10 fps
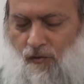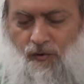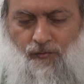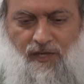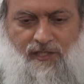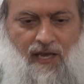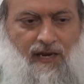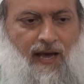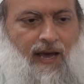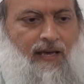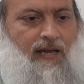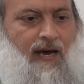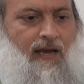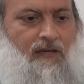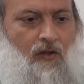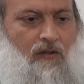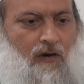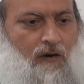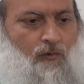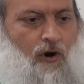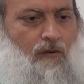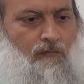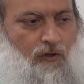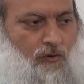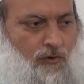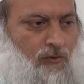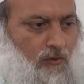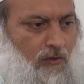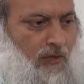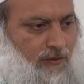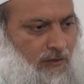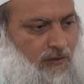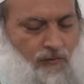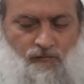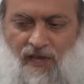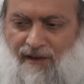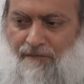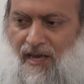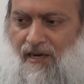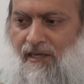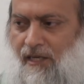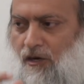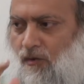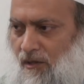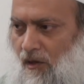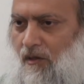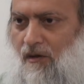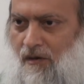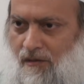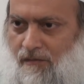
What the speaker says: When we say La ilaha illallah Muhammad Rasulullah, so we have made a deal with Allah.